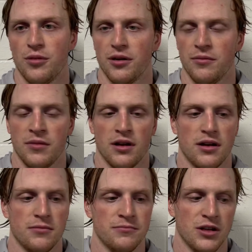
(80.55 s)
But,
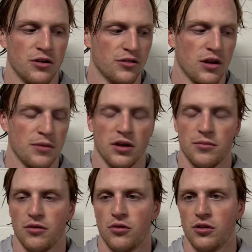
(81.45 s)
um, you know, it was a great play
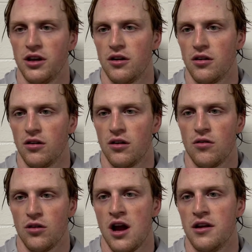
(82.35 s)
by Woolley and our, our
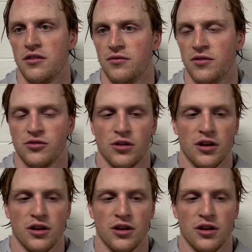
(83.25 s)
whole line individually.